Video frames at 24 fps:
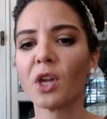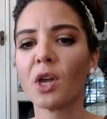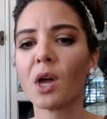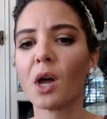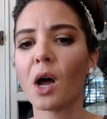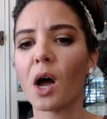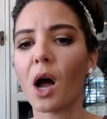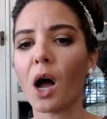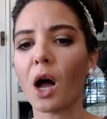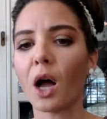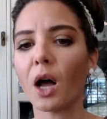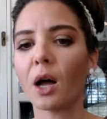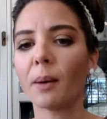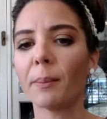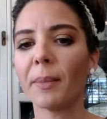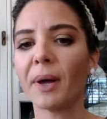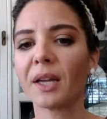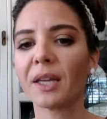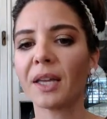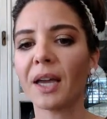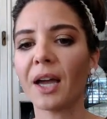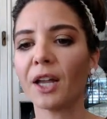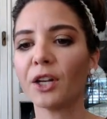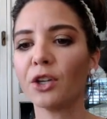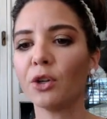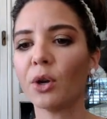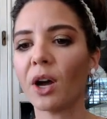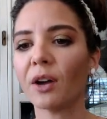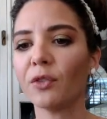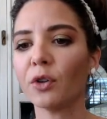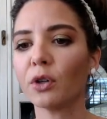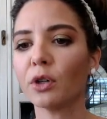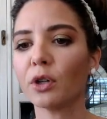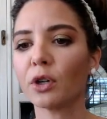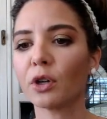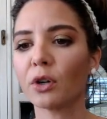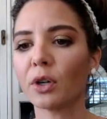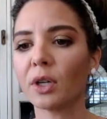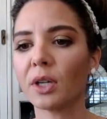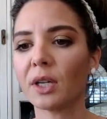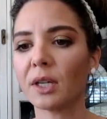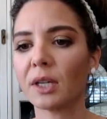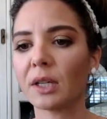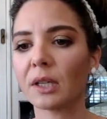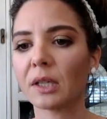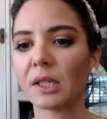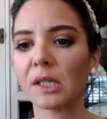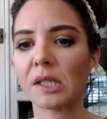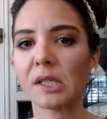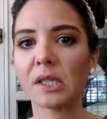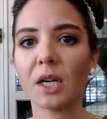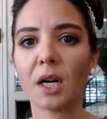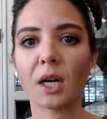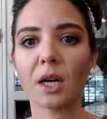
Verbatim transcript: Um, again, you have your ingredient list here,